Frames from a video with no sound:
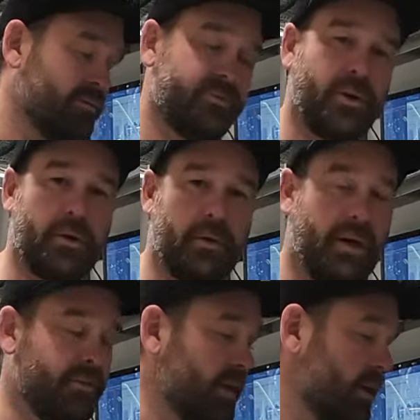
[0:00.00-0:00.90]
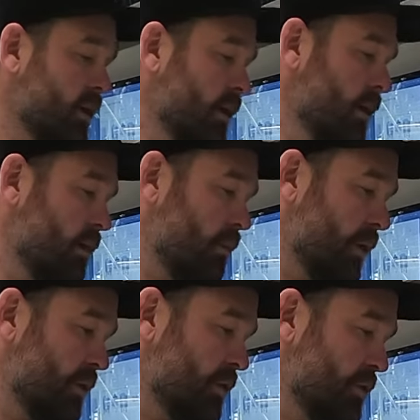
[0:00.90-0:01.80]
final gravity, we're
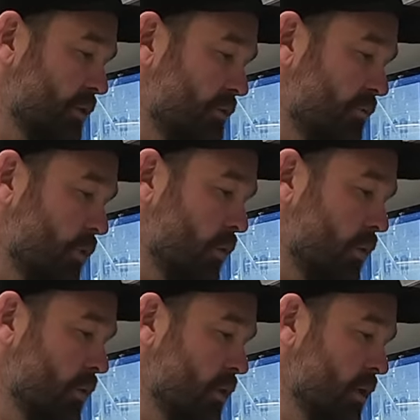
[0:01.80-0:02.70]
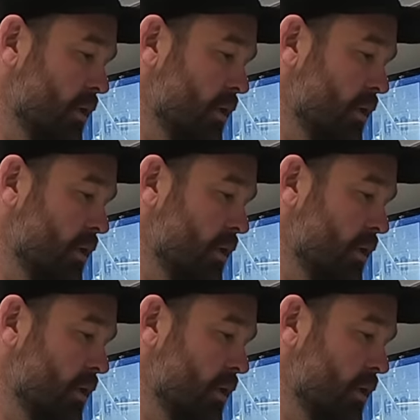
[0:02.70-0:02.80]
going to shoot for